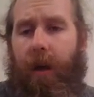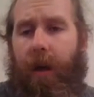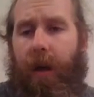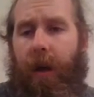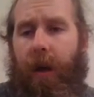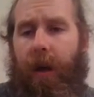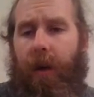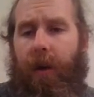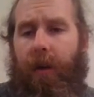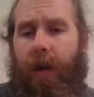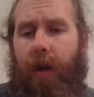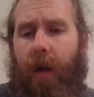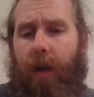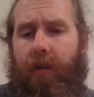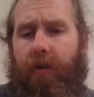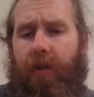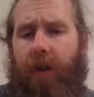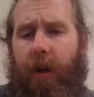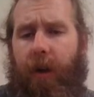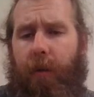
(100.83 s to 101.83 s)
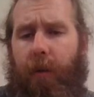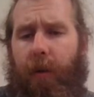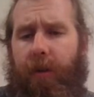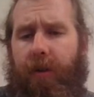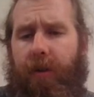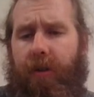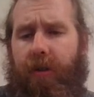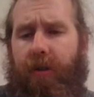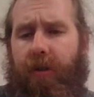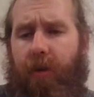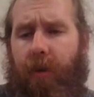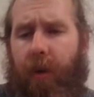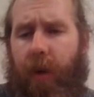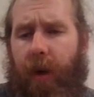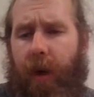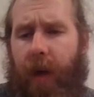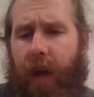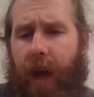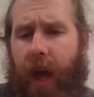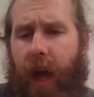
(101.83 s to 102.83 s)
Here, Yellow Star will
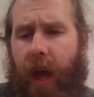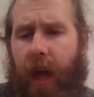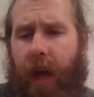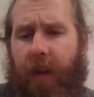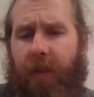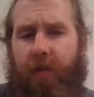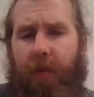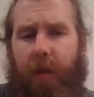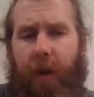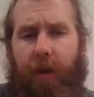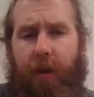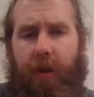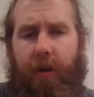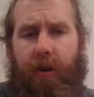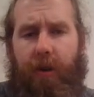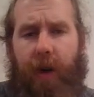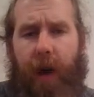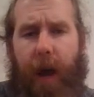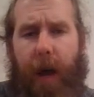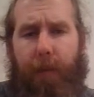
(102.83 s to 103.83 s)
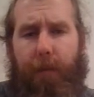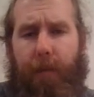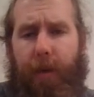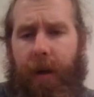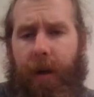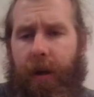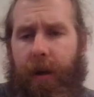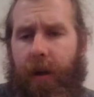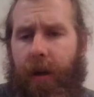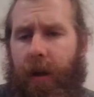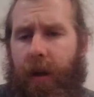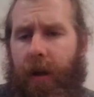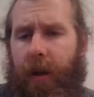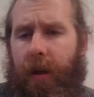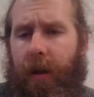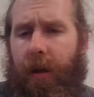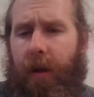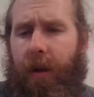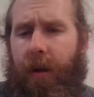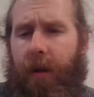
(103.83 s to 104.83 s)
destroy a spell or trap.
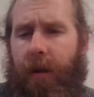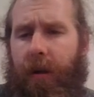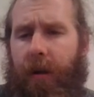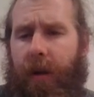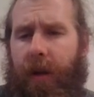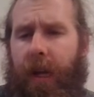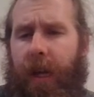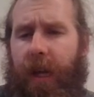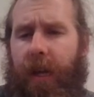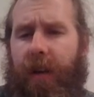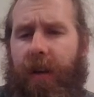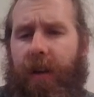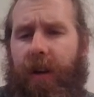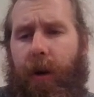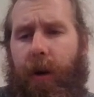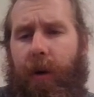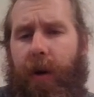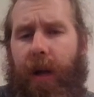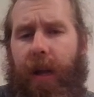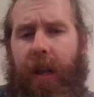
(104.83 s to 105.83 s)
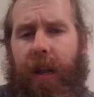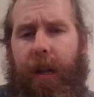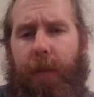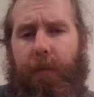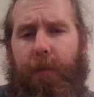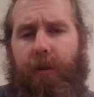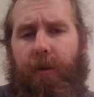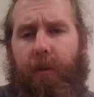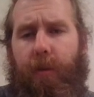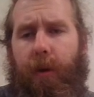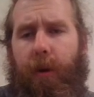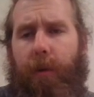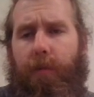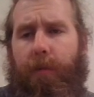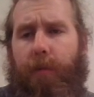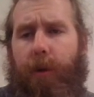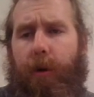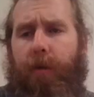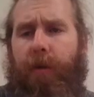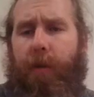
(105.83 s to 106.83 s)
Indigo Eclipse will
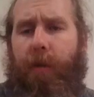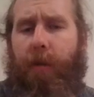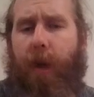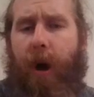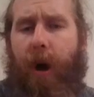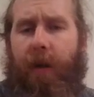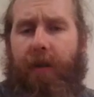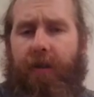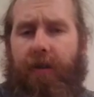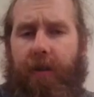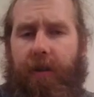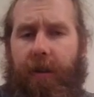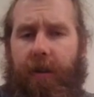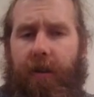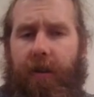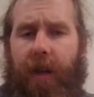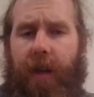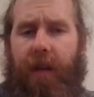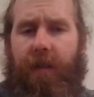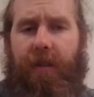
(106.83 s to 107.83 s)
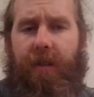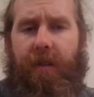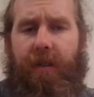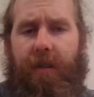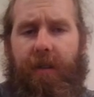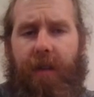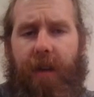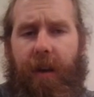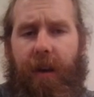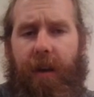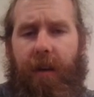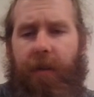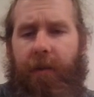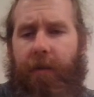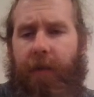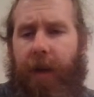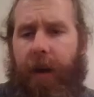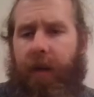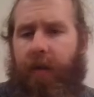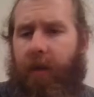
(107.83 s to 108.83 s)
move a monster. That's his second
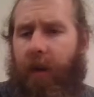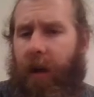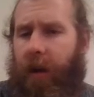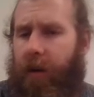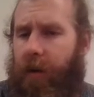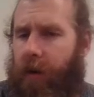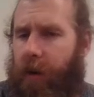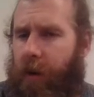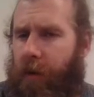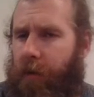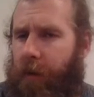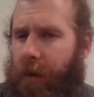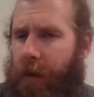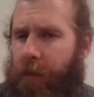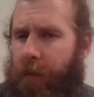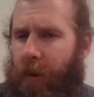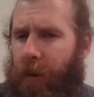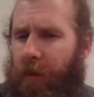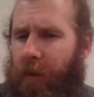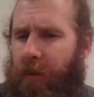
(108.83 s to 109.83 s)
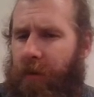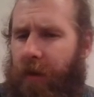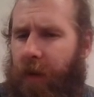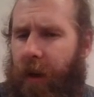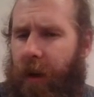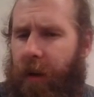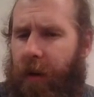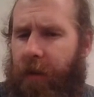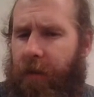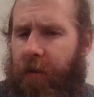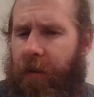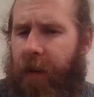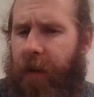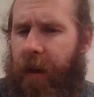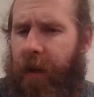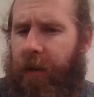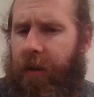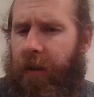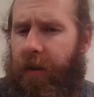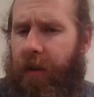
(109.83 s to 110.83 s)
effect. I don't know, Red Moon's second
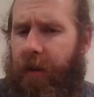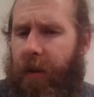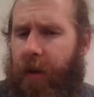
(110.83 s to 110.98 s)
effect.